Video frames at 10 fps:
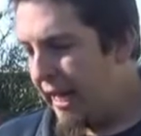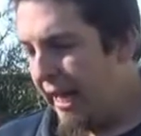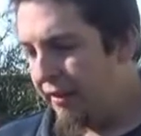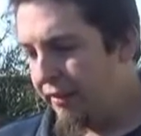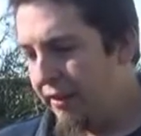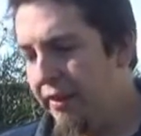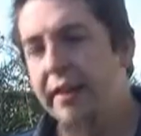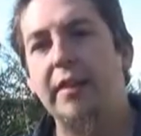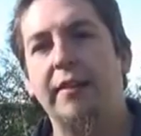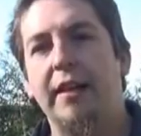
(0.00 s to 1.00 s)
I saw it
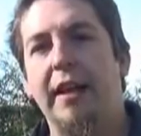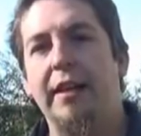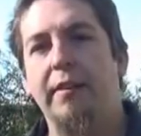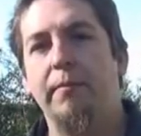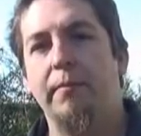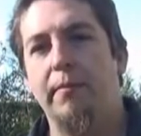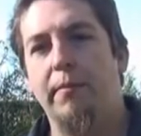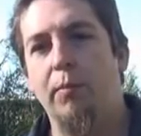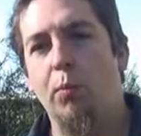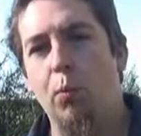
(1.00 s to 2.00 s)
and decided,
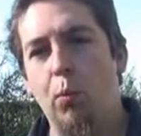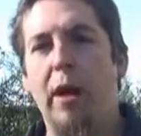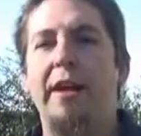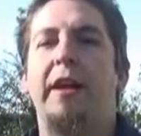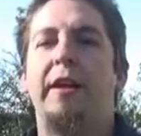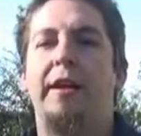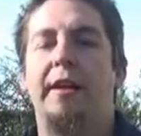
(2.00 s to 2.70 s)
why not?